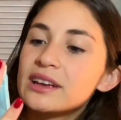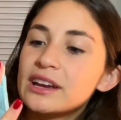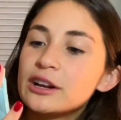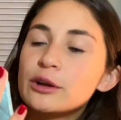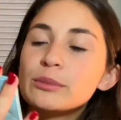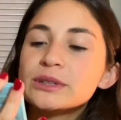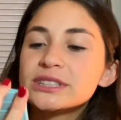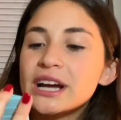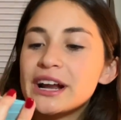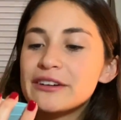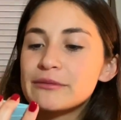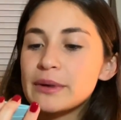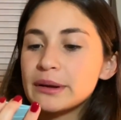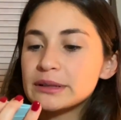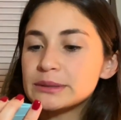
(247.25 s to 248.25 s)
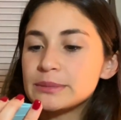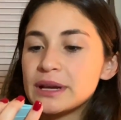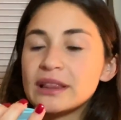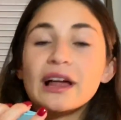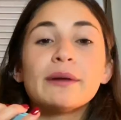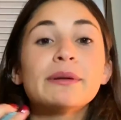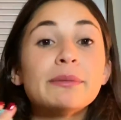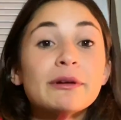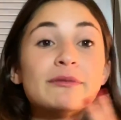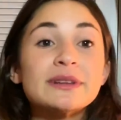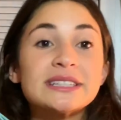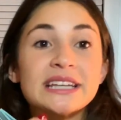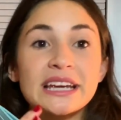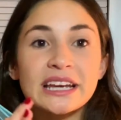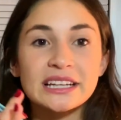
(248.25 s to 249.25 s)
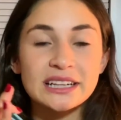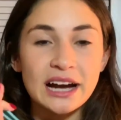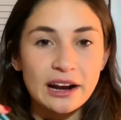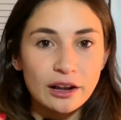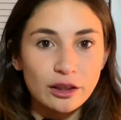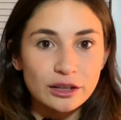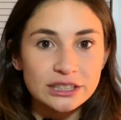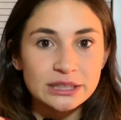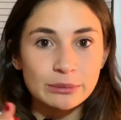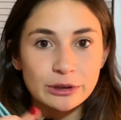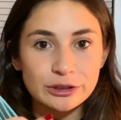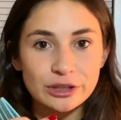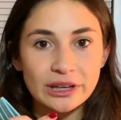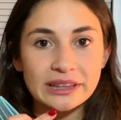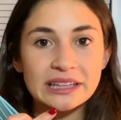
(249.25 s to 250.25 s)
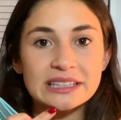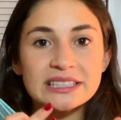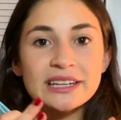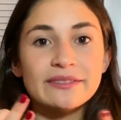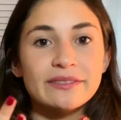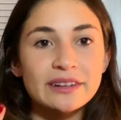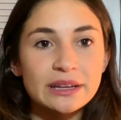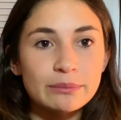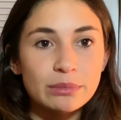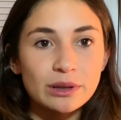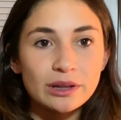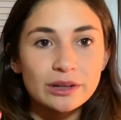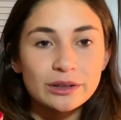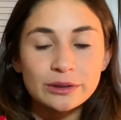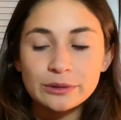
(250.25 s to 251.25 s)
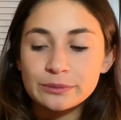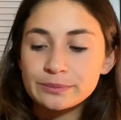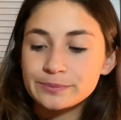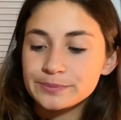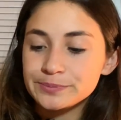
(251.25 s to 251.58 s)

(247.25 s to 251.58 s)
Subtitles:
It almost kind of reminds me, a lot of people have been saying it kind of looks similar to like the Tiffanyblue.